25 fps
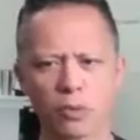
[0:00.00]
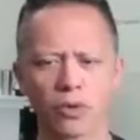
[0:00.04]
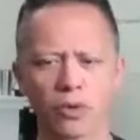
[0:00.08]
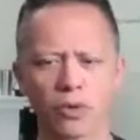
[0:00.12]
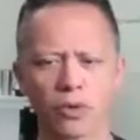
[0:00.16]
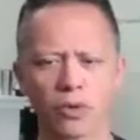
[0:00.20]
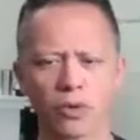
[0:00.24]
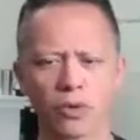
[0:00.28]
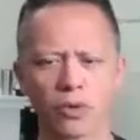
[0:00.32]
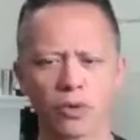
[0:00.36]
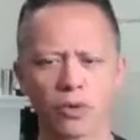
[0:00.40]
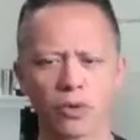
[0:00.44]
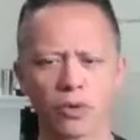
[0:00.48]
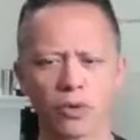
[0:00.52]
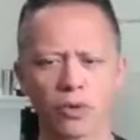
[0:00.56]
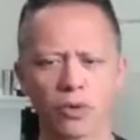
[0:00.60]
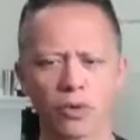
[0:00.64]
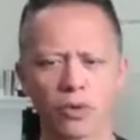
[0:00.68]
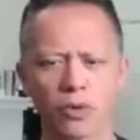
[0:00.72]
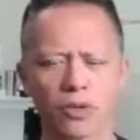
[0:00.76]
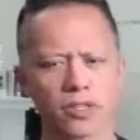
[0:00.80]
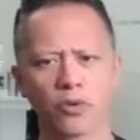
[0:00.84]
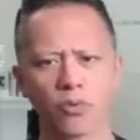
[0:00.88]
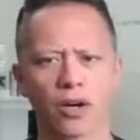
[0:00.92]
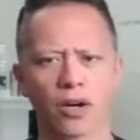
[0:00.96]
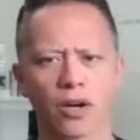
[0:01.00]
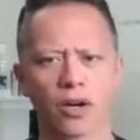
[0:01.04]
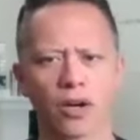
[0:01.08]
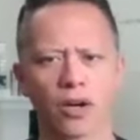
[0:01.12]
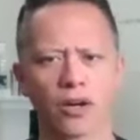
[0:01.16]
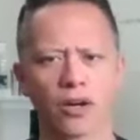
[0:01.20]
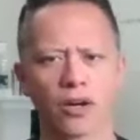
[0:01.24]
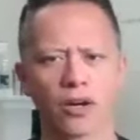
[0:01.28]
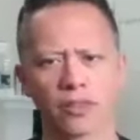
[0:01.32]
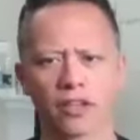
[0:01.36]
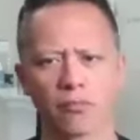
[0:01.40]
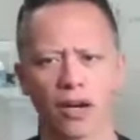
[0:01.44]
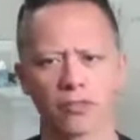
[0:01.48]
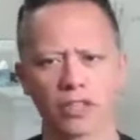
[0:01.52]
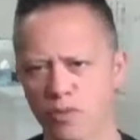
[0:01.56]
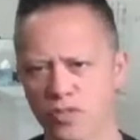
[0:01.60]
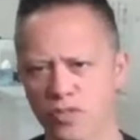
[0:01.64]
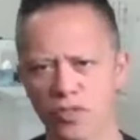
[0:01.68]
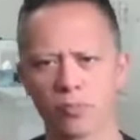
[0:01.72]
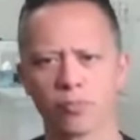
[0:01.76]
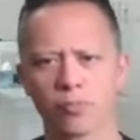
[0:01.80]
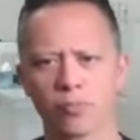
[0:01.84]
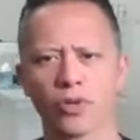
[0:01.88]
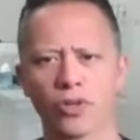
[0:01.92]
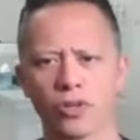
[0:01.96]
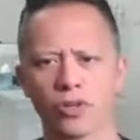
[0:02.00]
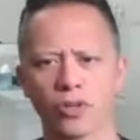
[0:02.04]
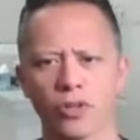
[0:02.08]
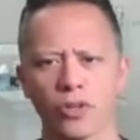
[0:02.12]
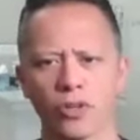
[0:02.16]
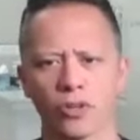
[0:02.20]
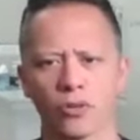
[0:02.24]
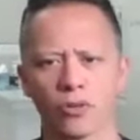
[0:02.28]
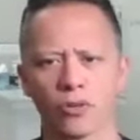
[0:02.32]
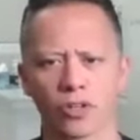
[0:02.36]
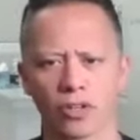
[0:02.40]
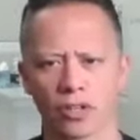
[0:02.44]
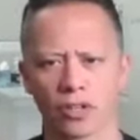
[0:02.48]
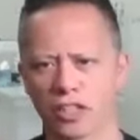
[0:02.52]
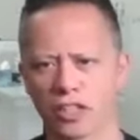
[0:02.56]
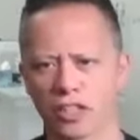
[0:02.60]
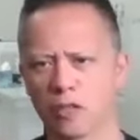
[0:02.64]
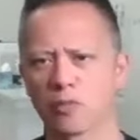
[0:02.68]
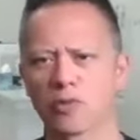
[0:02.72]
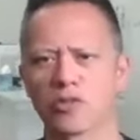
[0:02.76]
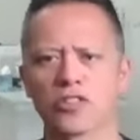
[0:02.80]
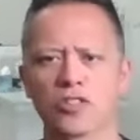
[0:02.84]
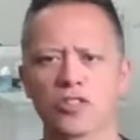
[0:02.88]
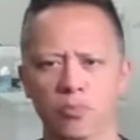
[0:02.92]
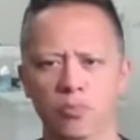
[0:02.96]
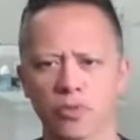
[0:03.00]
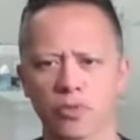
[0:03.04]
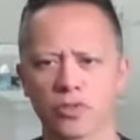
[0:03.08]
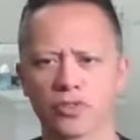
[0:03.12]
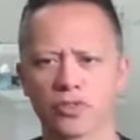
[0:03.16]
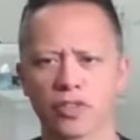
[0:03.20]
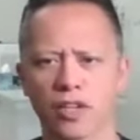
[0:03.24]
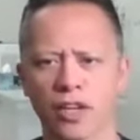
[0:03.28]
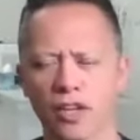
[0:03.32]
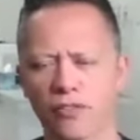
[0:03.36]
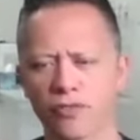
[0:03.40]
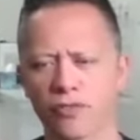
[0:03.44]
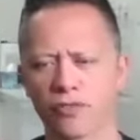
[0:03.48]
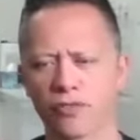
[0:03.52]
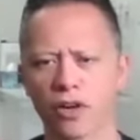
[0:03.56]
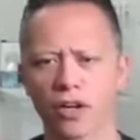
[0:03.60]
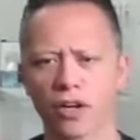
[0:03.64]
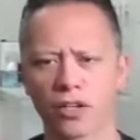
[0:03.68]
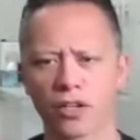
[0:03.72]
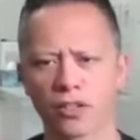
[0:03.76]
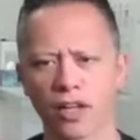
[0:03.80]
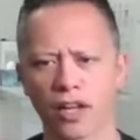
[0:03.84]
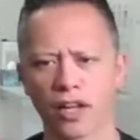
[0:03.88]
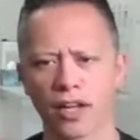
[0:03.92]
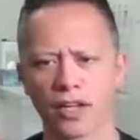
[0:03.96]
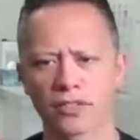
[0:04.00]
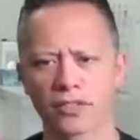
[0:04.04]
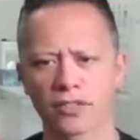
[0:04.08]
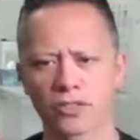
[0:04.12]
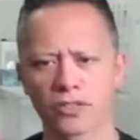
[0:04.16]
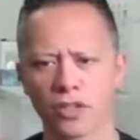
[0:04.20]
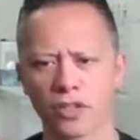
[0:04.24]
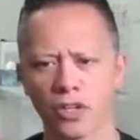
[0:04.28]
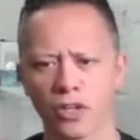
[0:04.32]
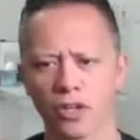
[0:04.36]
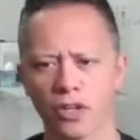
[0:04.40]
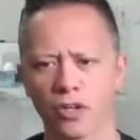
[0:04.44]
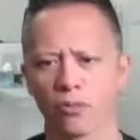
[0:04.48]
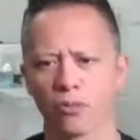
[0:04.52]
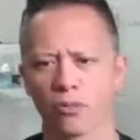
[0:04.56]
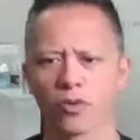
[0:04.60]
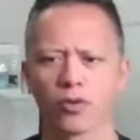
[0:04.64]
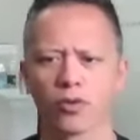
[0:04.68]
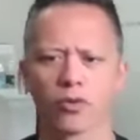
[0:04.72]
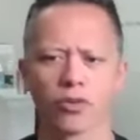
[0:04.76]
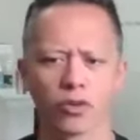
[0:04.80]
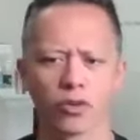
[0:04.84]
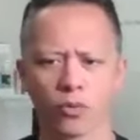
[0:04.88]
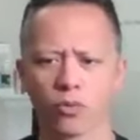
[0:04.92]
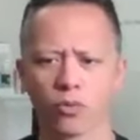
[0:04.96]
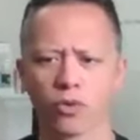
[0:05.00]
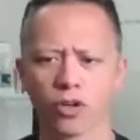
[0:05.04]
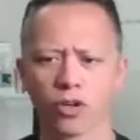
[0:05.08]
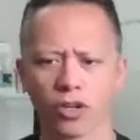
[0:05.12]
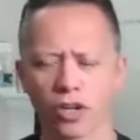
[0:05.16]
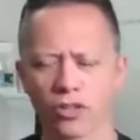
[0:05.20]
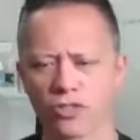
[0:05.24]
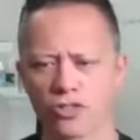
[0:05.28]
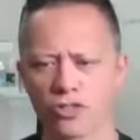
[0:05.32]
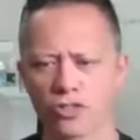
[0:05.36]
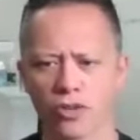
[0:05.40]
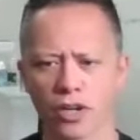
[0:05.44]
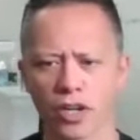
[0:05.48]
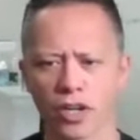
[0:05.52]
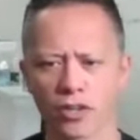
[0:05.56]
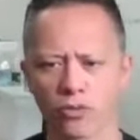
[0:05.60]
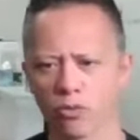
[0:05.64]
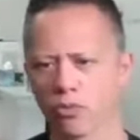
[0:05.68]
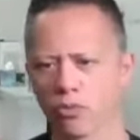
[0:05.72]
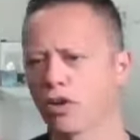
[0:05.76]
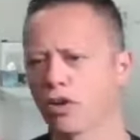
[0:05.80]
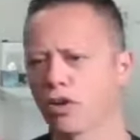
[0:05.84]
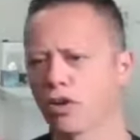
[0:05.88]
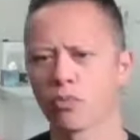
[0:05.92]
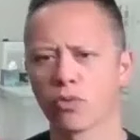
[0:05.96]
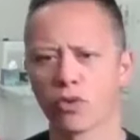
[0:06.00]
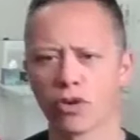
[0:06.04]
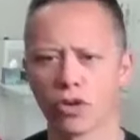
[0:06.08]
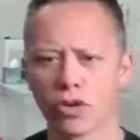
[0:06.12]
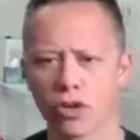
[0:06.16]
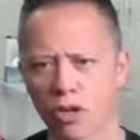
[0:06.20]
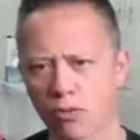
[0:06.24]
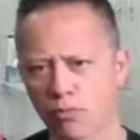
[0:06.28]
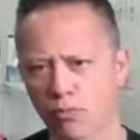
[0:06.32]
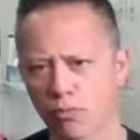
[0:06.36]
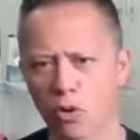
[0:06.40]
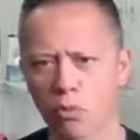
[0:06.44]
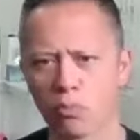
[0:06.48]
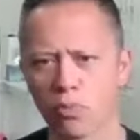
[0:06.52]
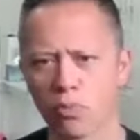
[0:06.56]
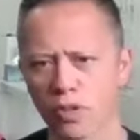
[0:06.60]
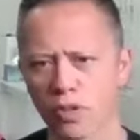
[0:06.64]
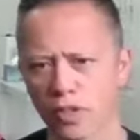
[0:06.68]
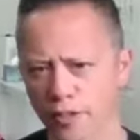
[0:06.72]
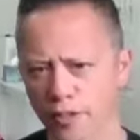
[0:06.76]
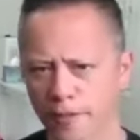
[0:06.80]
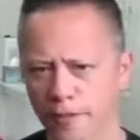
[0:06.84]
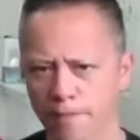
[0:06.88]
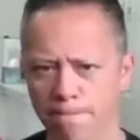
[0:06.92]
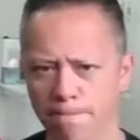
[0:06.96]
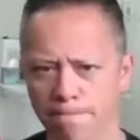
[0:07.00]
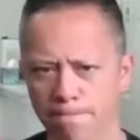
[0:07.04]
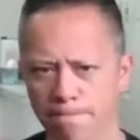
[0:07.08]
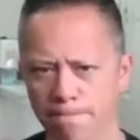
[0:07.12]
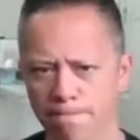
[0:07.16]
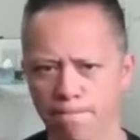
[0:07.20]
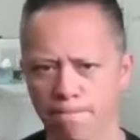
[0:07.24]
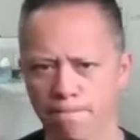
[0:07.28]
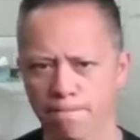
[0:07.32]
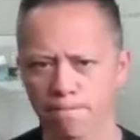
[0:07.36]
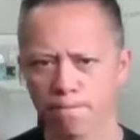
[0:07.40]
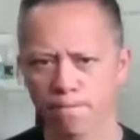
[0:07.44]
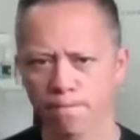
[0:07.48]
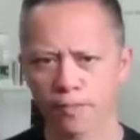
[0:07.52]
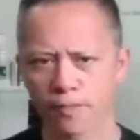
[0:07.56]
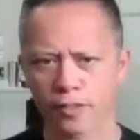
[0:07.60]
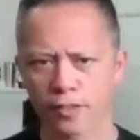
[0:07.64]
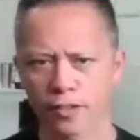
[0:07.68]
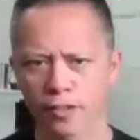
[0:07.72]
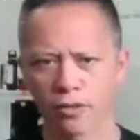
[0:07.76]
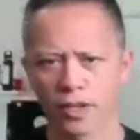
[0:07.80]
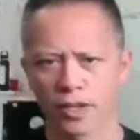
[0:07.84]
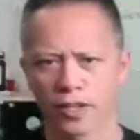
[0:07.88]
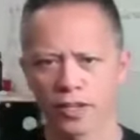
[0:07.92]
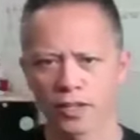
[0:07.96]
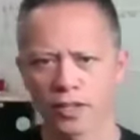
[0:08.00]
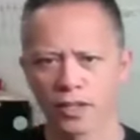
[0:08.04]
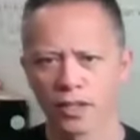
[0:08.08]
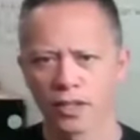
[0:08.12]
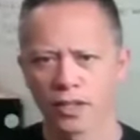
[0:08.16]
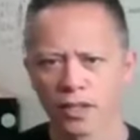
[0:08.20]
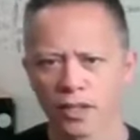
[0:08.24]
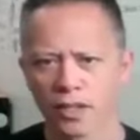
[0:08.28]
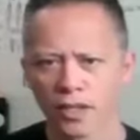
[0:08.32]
big ones that we want to think about. Keep it simple. We're going to keep it simple today for our class. We're going to work on strength. We want to work on mobility. All right.